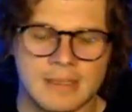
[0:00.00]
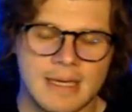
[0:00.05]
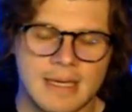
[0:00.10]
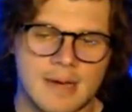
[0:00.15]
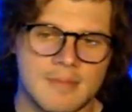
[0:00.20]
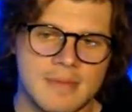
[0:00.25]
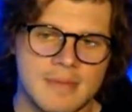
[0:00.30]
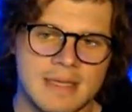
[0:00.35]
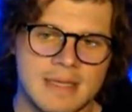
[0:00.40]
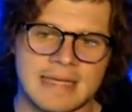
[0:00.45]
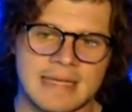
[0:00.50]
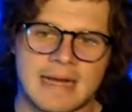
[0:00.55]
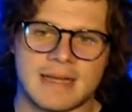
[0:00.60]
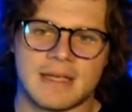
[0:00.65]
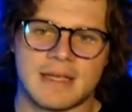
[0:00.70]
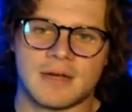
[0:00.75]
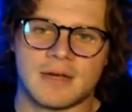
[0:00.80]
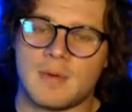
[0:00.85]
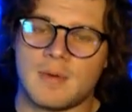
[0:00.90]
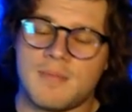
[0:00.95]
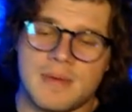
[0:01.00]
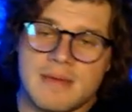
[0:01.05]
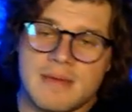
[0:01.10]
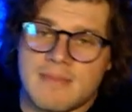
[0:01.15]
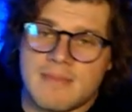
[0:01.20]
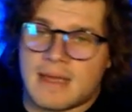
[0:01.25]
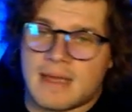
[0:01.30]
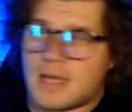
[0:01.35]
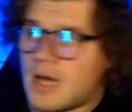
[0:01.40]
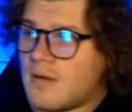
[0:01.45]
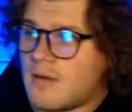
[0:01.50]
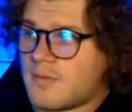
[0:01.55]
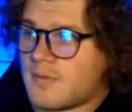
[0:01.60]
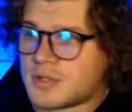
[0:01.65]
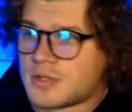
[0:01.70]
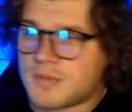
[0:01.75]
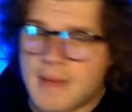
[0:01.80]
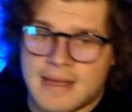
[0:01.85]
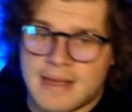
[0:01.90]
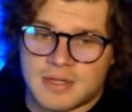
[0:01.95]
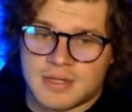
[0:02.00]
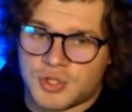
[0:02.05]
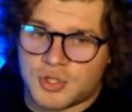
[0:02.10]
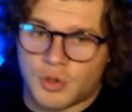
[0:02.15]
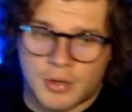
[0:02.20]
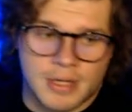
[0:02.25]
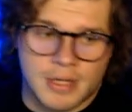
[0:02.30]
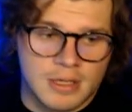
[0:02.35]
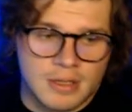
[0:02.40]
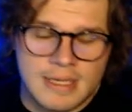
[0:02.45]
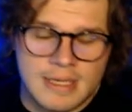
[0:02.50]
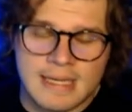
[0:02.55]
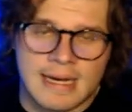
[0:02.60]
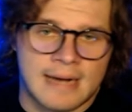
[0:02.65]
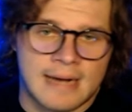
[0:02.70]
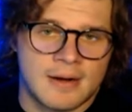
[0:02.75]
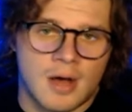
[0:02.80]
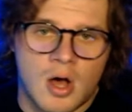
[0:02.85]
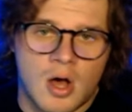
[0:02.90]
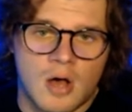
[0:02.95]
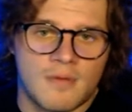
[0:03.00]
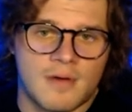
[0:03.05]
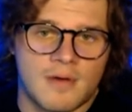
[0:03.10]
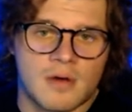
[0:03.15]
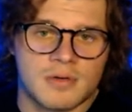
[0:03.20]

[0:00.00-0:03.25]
Yep, he's out of here. We beat man coverage, man. Short and elite on all of our